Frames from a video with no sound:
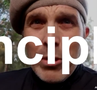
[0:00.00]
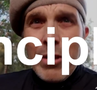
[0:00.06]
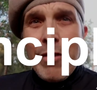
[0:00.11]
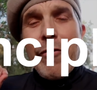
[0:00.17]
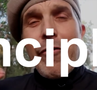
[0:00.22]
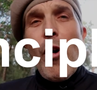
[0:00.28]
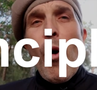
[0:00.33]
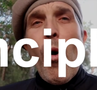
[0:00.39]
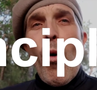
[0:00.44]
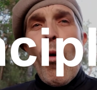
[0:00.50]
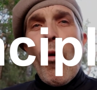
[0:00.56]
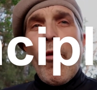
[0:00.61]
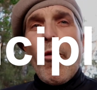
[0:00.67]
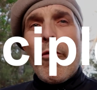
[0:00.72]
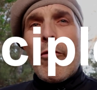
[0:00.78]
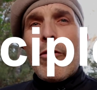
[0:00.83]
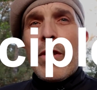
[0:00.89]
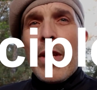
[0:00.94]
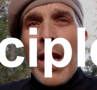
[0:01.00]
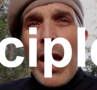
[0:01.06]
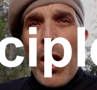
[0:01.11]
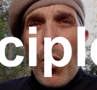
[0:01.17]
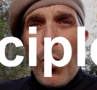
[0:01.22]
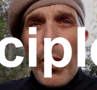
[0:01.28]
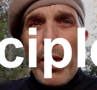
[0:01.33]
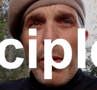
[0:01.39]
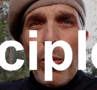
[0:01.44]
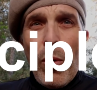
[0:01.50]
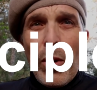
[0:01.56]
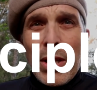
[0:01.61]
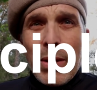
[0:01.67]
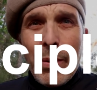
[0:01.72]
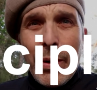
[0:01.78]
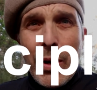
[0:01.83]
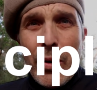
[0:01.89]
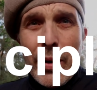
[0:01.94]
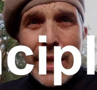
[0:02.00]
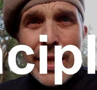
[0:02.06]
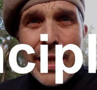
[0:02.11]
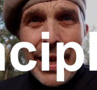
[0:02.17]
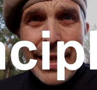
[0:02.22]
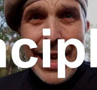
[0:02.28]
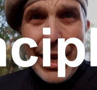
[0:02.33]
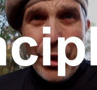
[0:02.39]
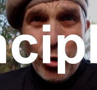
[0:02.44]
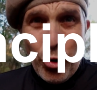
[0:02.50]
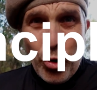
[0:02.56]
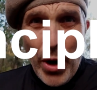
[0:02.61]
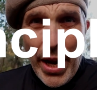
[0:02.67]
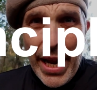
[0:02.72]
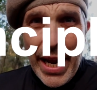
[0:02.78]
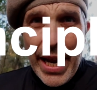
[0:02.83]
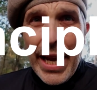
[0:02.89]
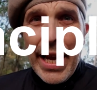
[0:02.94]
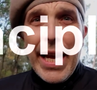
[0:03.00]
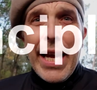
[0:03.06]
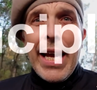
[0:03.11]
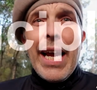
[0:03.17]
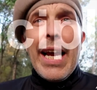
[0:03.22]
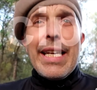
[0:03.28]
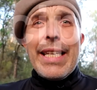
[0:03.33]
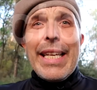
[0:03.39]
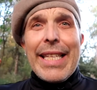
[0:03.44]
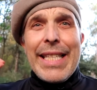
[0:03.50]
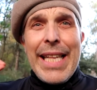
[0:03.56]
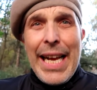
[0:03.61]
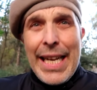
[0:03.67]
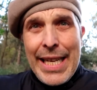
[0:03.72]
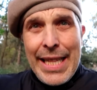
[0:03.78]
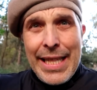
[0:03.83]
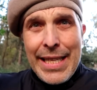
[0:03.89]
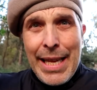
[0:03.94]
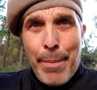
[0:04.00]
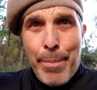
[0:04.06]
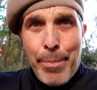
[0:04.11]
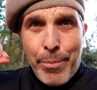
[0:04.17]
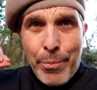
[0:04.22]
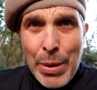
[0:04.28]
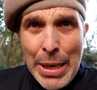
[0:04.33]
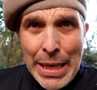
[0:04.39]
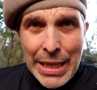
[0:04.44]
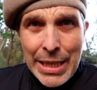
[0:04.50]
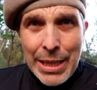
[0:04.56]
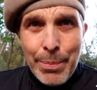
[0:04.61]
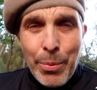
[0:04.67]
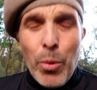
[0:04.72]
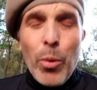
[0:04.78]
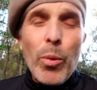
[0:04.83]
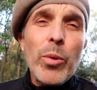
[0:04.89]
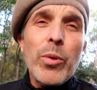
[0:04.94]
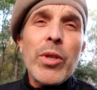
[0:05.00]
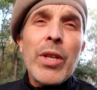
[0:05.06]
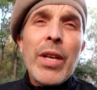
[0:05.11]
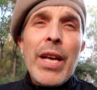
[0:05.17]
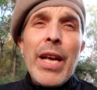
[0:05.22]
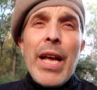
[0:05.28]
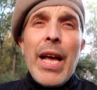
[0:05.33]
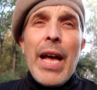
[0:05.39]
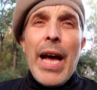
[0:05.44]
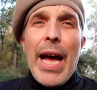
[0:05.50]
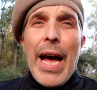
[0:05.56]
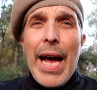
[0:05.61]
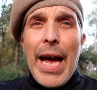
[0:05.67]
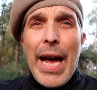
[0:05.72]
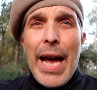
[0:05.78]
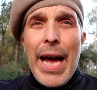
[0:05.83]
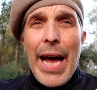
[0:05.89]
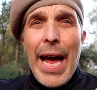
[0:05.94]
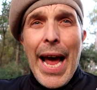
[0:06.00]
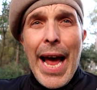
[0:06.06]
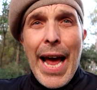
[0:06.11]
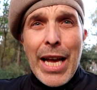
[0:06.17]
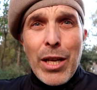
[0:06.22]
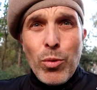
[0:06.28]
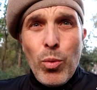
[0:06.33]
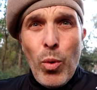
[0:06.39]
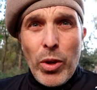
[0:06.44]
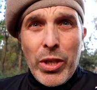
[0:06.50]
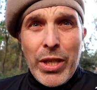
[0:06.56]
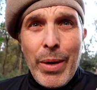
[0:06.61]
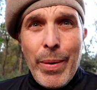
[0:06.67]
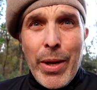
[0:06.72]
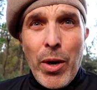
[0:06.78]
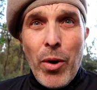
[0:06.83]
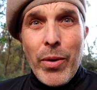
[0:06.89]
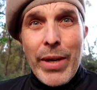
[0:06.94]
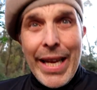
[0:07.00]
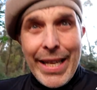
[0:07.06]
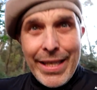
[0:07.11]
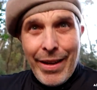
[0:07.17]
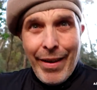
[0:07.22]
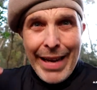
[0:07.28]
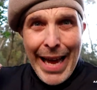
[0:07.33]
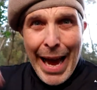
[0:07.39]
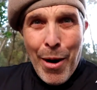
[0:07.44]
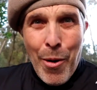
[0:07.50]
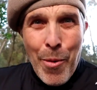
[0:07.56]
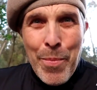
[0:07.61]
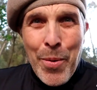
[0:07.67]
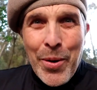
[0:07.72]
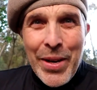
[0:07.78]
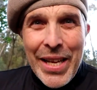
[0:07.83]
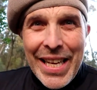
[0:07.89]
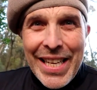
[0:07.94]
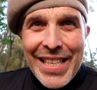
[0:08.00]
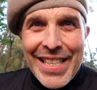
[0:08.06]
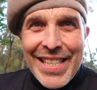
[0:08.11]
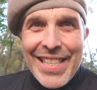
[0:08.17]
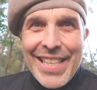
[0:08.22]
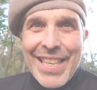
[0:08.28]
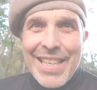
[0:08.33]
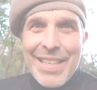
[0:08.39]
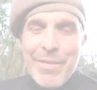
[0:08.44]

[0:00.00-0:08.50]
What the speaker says: involved with what's going on inside that tree is exactly the same principles as what's going on inside our bodies.